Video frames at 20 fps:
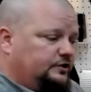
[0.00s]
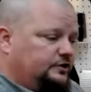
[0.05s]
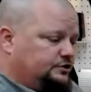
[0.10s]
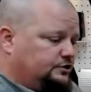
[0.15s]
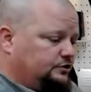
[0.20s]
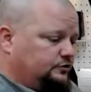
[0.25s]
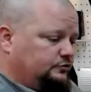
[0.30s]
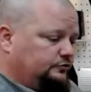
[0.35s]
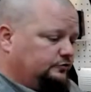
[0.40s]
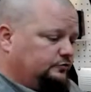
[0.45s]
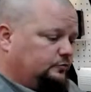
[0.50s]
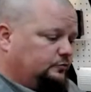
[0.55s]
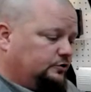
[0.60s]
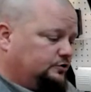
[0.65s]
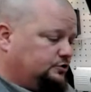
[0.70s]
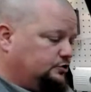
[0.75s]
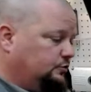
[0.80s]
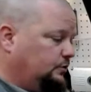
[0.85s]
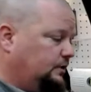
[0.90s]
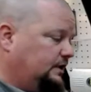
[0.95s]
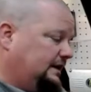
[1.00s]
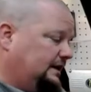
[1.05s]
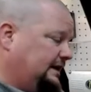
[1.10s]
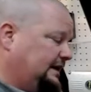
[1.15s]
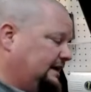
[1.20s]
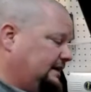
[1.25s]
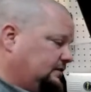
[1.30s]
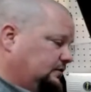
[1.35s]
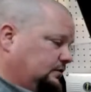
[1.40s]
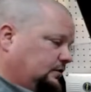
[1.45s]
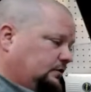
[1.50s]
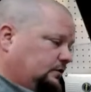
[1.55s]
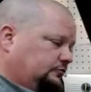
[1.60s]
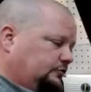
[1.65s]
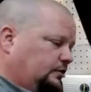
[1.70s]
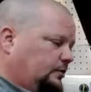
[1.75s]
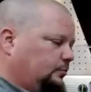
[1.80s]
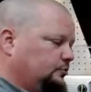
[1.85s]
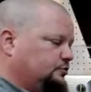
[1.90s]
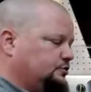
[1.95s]
issues. Once you get into
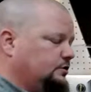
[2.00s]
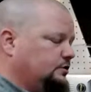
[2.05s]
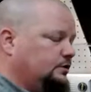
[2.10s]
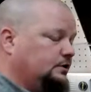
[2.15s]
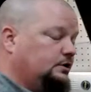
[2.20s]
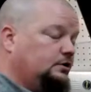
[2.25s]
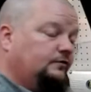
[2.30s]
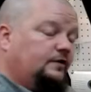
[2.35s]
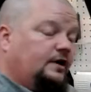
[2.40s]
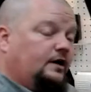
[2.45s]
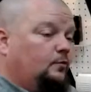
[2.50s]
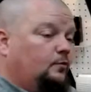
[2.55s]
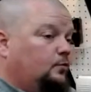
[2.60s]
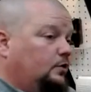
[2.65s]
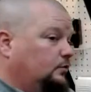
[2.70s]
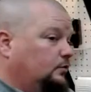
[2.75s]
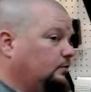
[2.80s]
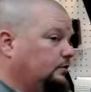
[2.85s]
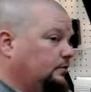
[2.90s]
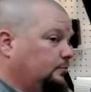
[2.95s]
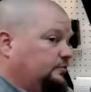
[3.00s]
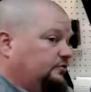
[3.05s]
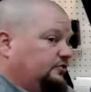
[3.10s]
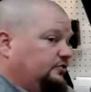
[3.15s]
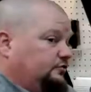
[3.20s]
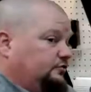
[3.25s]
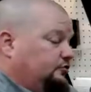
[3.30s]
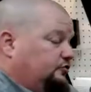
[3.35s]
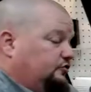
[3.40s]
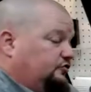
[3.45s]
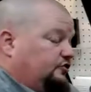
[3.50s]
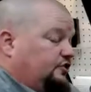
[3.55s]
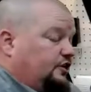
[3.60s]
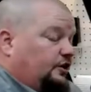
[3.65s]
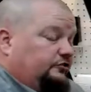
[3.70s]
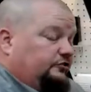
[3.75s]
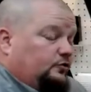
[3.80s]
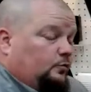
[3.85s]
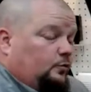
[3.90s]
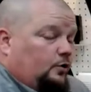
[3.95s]
troubleshooting, you've got one where the positioner just
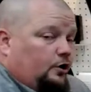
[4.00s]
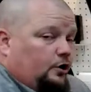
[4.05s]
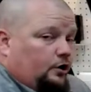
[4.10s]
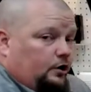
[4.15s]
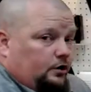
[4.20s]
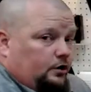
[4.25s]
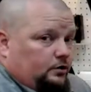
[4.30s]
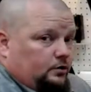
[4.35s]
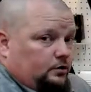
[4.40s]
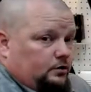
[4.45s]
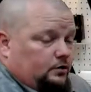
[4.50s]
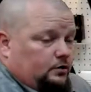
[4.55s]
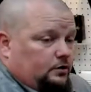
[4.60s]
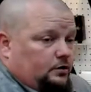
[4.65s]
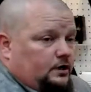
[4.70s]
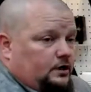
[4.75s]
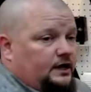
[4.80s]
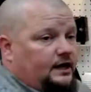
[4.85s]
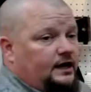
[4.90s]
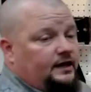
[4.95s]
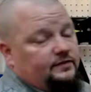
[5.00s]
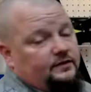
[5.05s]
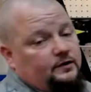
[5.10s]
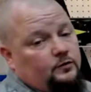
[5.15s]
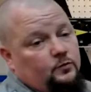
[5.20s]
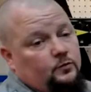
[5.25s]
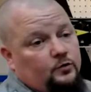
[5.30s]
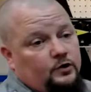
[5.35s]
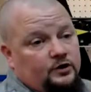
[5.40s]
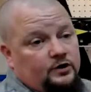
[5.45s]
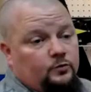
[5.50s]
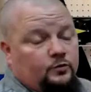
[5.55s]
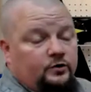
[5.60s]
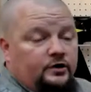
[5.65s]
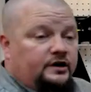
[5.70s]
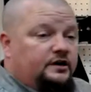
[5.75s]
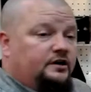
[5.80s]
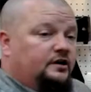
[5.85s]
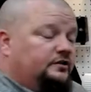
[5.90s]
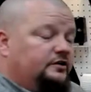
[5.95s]
doesn't work, and then one where
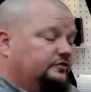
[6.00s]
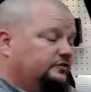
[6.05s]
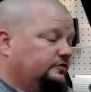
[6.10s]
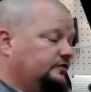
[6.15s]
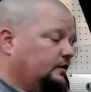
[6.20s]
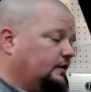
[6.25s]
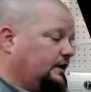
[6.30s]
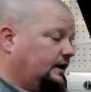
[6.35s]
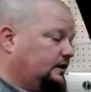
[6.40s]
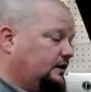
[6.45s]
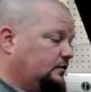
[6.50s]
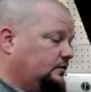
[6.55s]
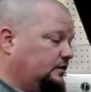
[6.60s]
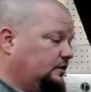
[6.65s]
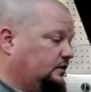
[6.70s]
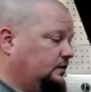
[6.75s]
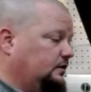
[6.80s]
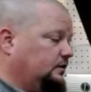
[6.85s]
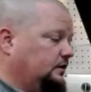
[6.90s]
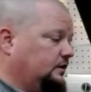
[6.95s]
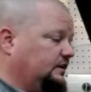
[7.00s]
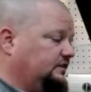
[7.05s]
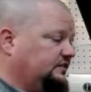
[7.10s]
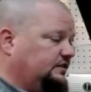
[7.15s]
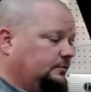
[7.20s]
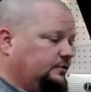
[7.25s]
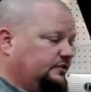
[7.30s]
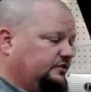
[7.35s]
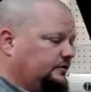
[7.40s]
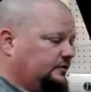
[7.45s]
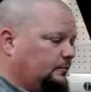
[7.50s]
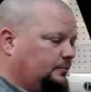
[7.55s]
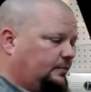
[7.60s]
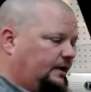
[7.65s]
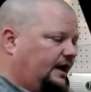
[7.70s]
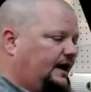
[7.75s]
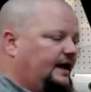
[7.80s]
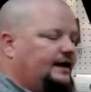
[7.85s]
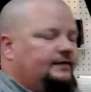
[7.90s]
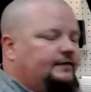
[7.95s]
it exhibits some
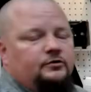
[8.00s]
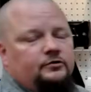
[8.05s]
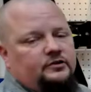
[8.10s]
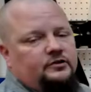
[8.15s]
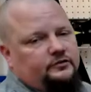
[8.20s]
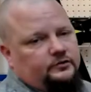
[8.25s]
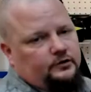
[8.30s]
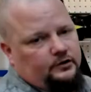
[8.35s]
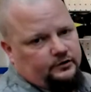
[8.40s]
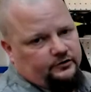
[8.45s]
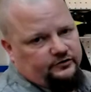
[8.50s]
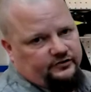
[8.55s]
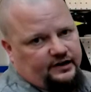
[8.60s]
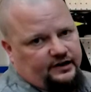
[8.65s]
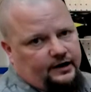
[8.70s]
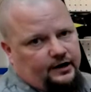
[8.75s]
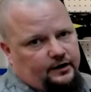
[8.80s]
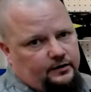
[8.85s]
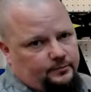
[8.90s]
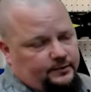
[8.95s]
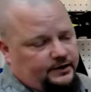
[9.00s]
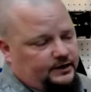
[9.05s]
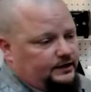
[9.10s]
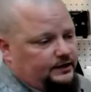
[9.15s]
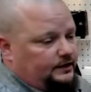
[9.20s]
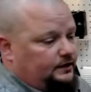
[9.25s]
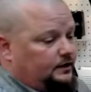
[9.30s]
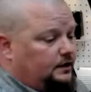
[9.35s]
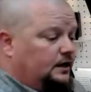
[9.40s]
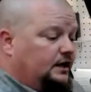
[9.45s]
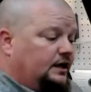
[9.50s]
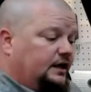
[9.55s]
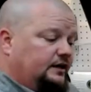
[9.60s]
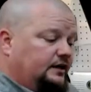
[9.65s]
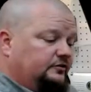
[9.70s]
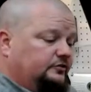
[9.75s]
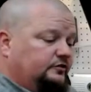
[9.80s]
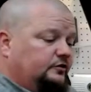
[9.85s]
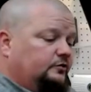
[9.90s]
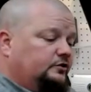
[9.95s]
behavior that's undesired, meaning
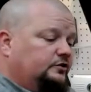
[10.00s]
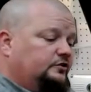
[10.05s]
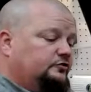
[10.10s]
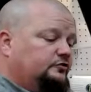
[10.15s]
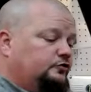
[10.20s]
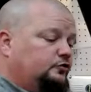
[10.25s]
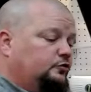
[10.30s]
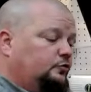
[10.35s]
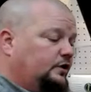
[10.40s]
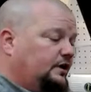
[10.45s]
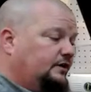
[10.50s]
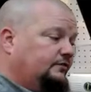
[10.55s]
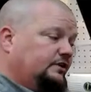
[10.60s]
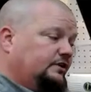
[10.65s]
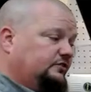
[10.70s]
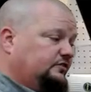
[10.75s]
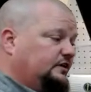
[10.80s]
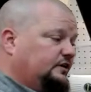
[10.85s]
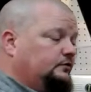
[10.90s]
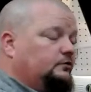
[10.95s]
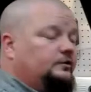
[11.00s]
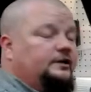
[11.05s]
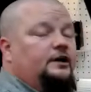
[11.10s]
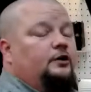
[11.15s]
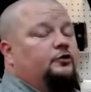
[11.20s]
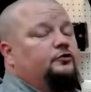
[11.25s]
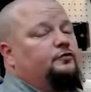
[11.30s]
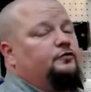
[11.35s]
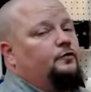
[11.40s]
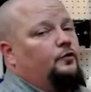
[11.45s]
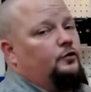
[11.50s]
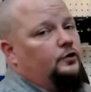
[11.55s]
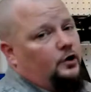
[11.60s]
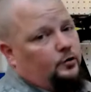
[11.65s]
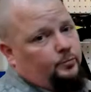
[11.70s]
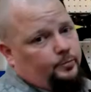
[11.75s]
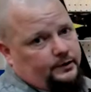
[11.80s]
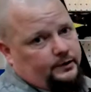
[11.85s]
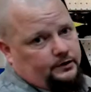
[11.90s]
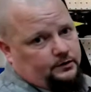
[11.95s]
as soon as you give it signal, it goes full
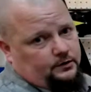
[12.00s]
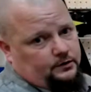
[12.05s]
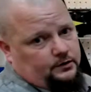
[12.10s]
open,